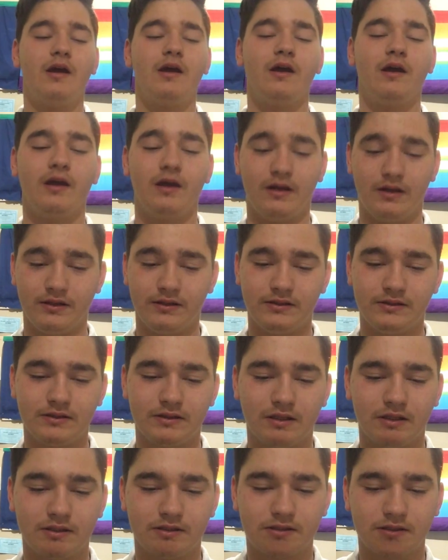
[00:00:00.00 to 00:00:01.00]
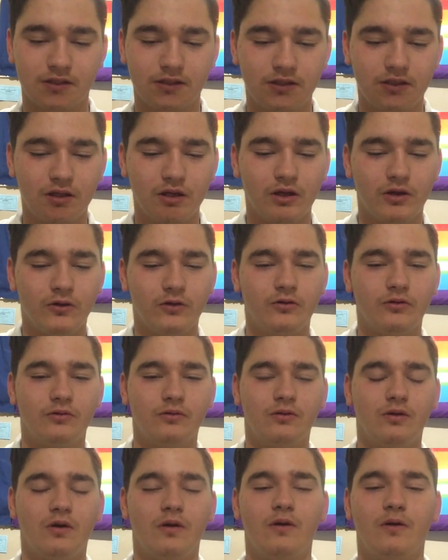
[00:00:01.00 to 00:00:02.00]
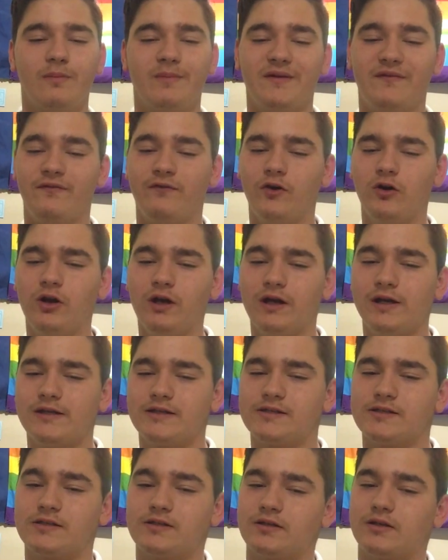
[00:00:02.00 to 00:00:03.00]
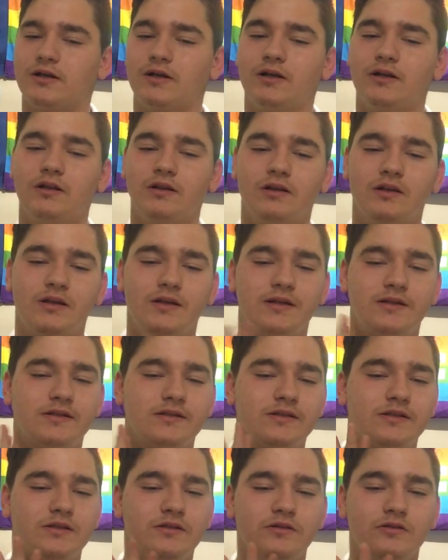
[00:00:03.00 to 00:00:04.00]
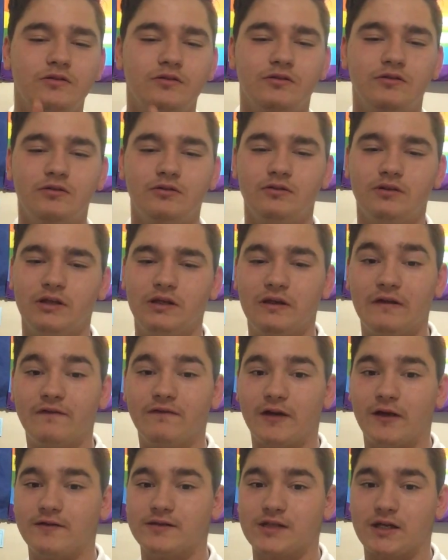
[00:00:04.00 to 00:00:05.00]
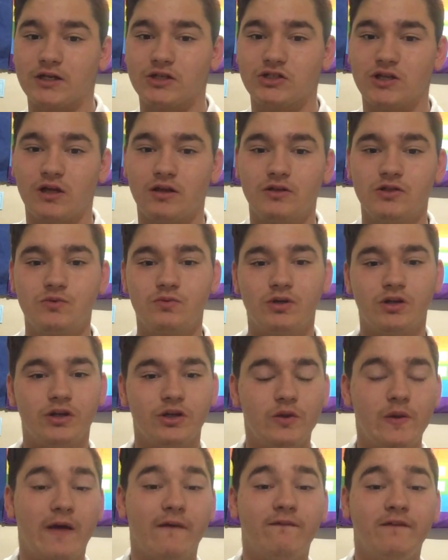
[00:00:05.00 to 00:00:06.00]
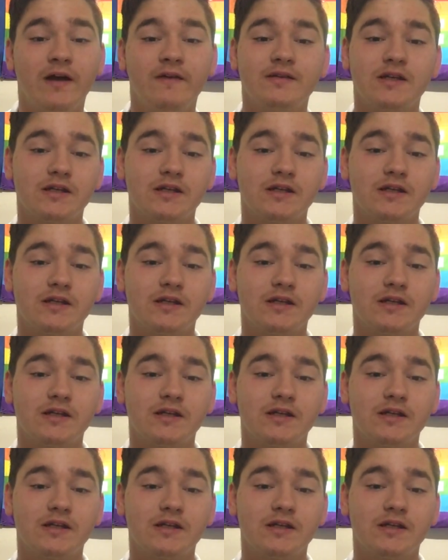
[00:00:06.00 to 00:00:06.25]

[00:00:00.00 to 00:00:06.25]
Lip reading: And let's go. Before I start, let's do the 5-second challenge where you have 5